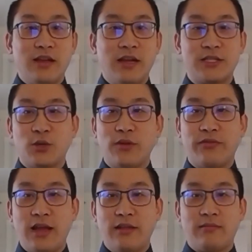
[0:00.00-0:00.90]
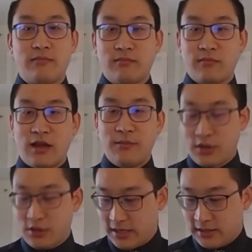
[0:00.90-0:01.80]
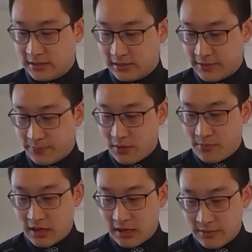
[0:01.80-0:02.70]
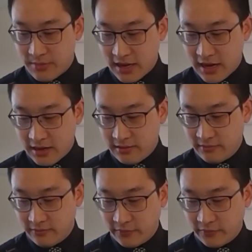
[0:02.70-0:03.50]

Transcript: And so with that, I'm gonna go ahead and sip on my Manhattan.